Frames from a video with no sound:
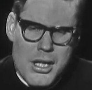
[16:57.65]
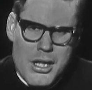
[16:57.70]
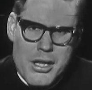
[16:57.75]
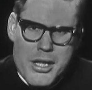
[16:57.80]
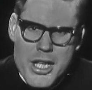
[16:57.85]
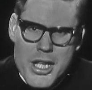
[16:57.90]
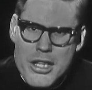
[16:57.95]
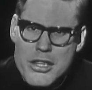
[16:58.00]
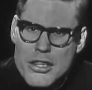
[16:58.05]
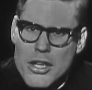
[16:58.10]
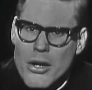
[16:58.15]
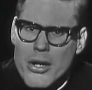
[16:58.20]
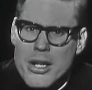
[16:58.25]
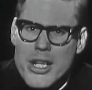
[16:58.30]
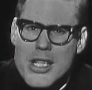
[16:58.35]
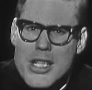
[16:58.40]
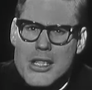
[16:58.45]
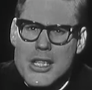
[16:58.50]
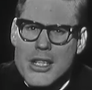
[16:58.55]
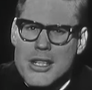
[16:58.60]
The
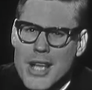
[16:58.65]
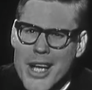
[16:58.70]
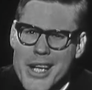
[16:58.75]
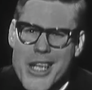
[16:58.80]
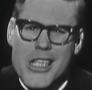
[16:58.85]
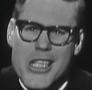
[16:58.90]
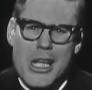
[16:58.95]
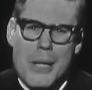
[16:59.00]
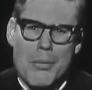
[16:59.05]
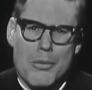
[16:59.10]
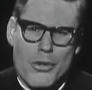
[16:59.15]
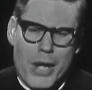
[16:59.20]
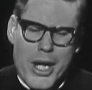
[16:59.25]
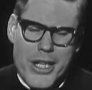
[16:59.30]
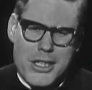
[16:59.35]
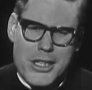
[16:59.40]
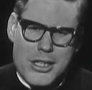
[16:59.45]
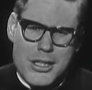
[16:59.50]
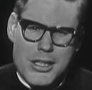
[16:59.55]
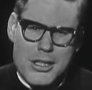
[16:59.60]
authorities did not accept
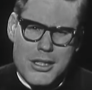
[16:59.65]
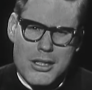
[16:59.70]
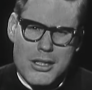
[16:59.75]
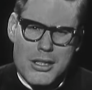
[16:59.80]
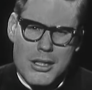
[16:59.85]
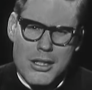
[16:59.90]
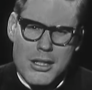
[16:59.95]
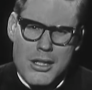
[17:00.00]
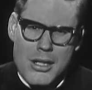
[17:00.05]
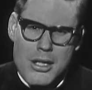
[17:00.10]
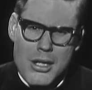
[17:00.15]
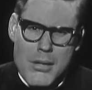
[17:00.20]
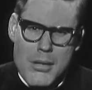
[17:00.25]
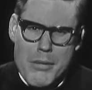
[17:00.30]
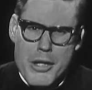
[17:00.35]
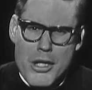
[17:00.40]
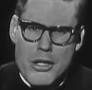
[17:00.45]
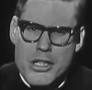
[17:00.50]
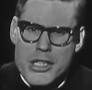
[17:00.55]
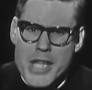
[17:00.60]
Christ
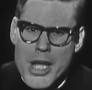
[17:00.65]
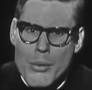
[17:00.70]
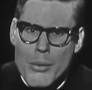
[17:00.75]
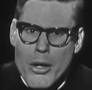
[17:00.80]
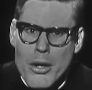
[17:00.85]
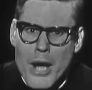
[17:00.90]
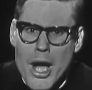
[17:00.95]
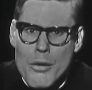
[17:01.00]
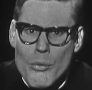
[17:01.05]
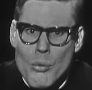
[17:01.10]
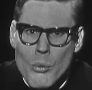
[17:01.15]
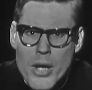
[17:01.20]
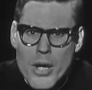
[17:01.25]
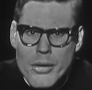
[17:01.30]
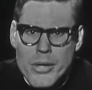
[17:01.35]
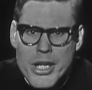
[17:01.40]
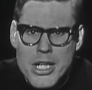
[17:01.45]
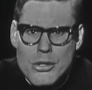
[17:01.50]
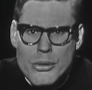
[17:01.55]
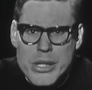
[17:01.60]
because they were
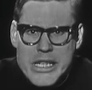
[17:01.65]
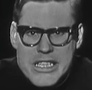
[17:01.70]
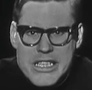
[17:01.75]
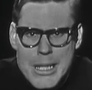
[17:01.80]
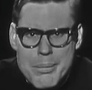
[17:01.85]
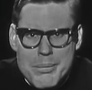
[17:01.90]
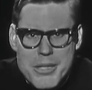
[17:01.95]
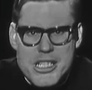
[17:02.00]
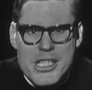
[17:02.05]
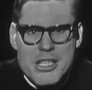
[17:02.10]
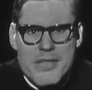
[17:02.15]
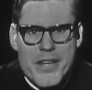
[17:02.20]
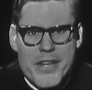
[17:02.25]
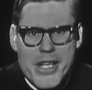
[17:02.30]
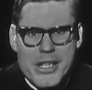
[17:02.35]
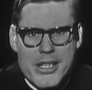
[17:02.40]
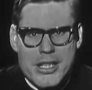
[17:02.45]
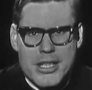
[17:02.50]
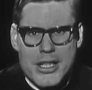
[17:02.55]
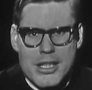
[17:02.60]
unwilling to accept his
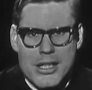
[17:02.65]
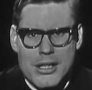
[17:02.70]
divinity.